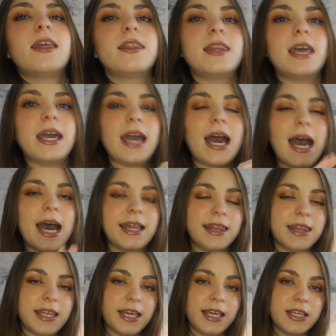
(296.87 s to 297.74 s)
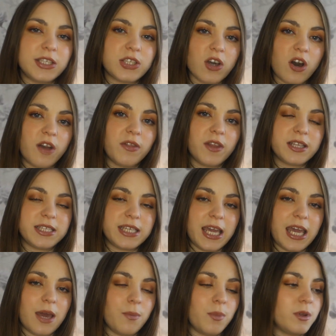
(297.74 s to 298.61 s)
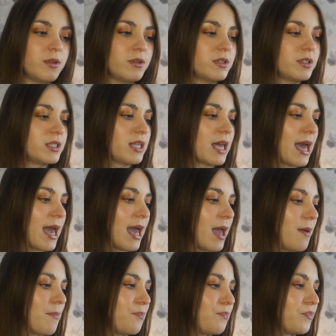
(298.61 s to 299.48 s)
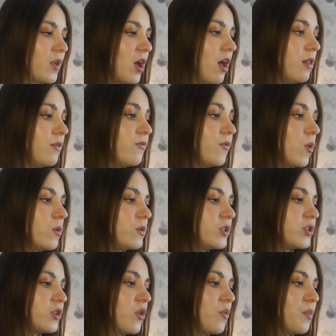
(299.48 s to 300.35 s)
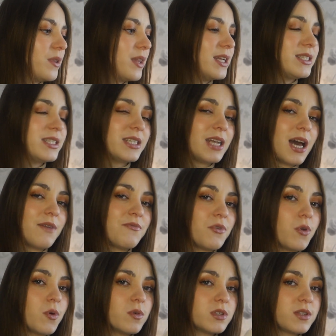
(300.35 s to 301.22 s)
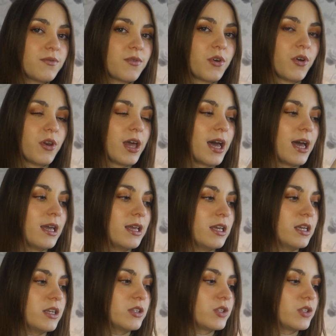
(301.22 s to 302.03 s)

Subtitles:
They had these on the tables all folded up, and they did have loads of colour.